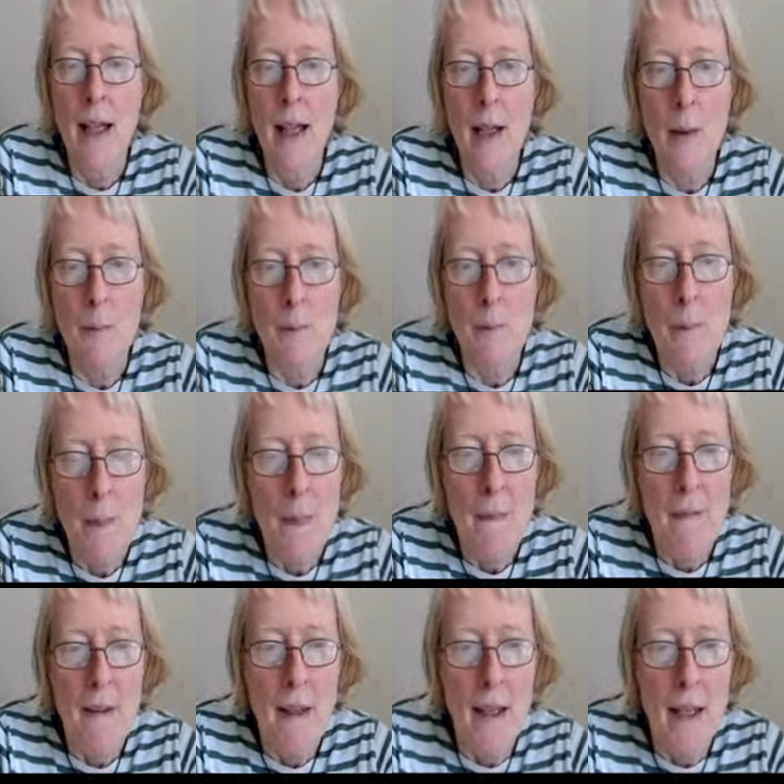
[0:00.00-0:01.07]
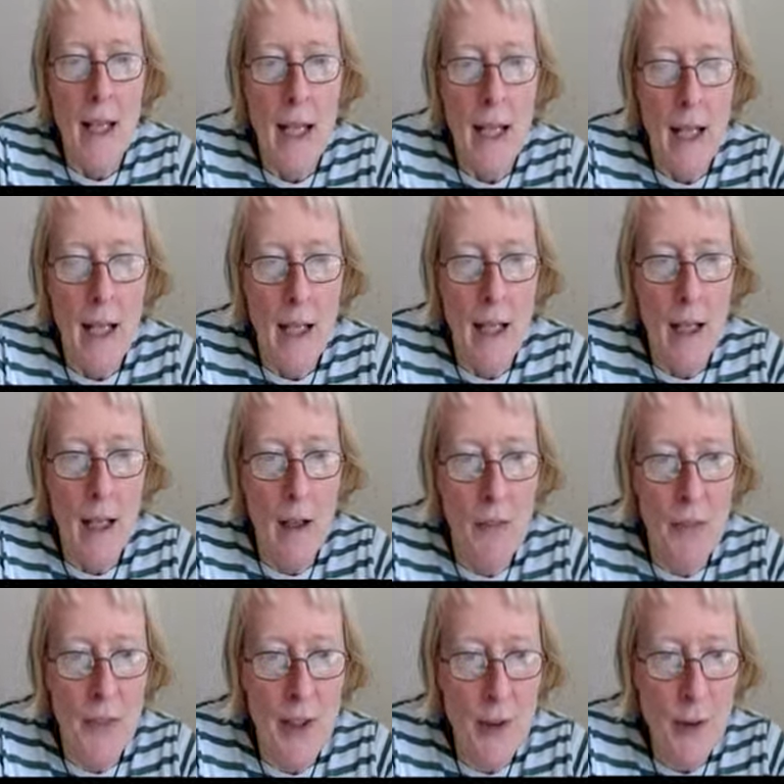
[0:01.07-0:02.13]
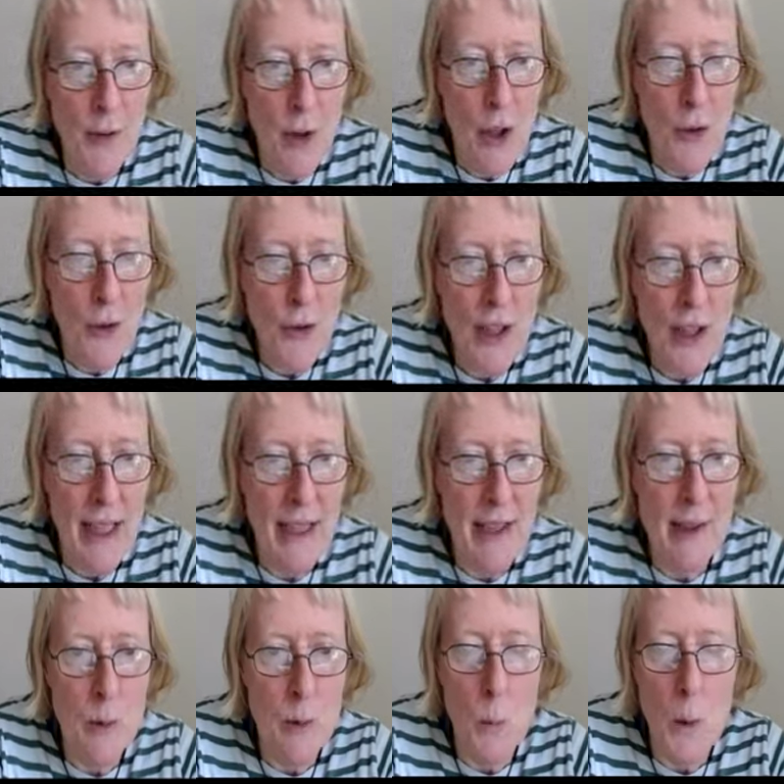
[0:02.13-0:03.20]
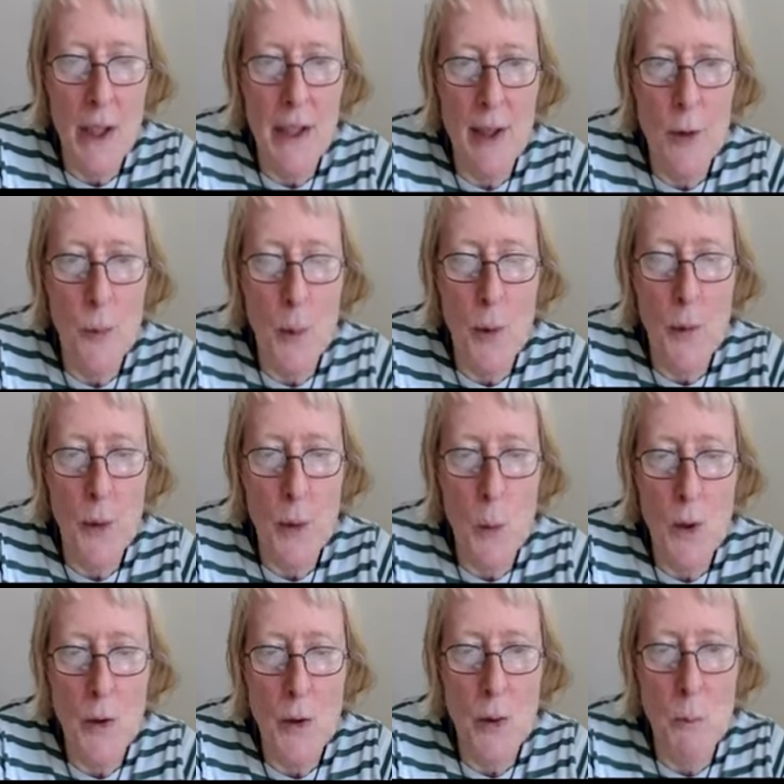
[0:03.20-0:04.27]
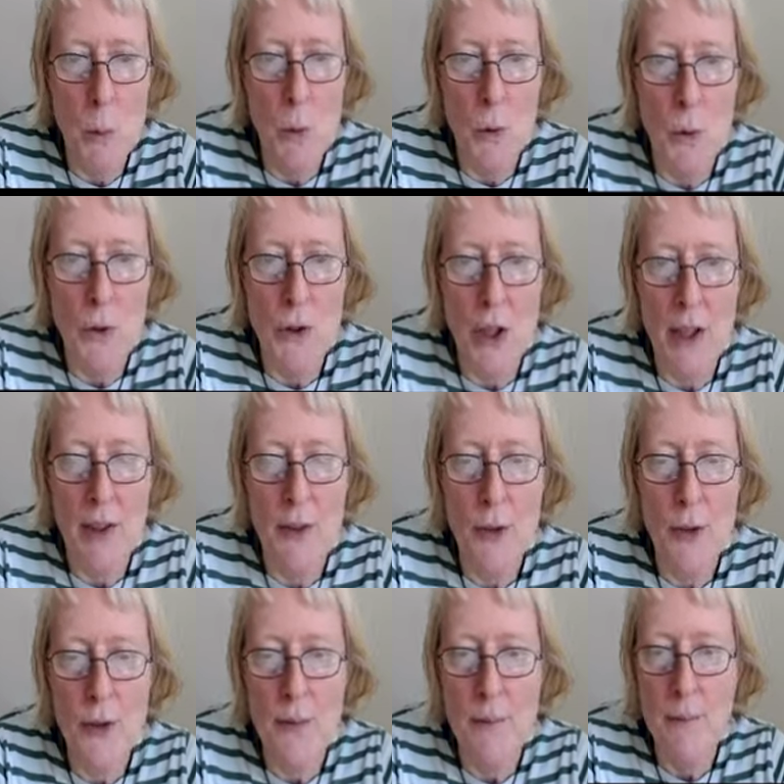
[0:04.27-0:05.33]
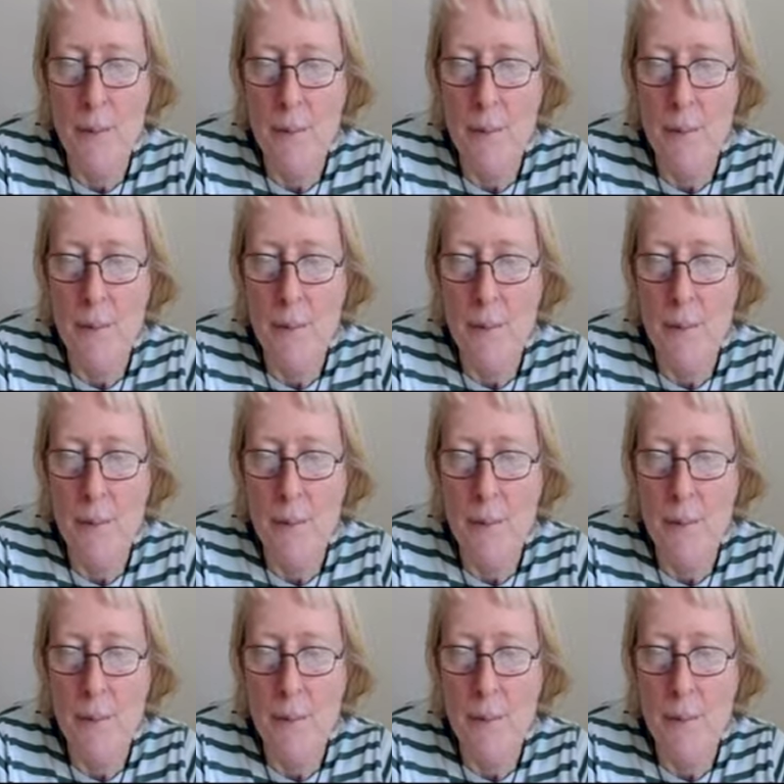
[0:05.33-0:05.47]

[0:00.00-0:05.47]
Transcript: Um, on this oscillating one is what the quantum walk does.